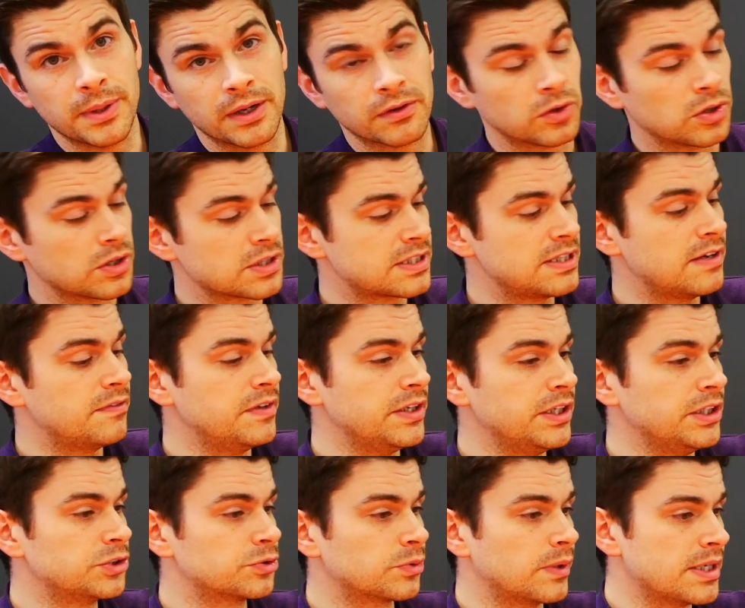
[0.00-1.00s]
I've got a seven
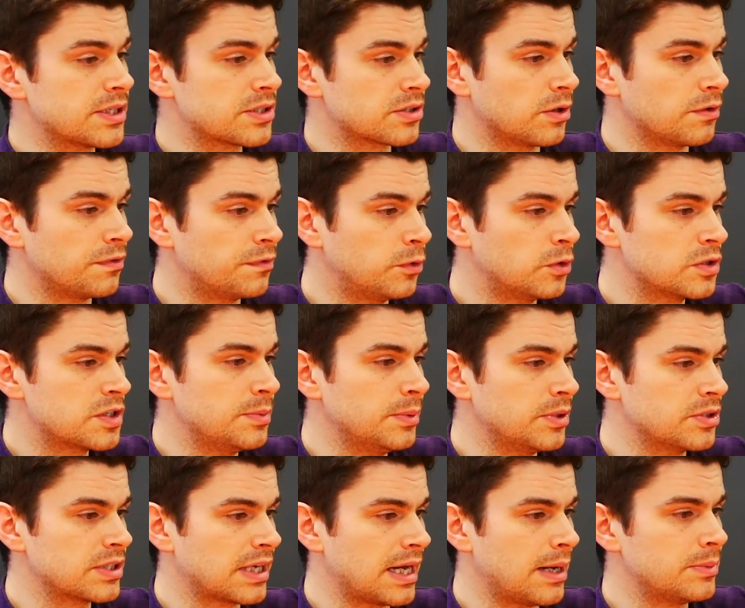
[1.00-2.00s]
inch wrist, so 40 mil
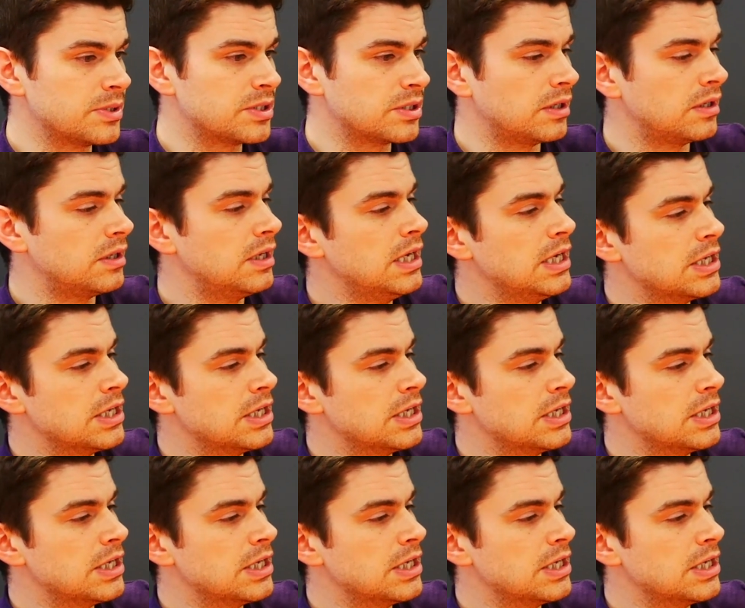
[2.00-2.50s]
diameter,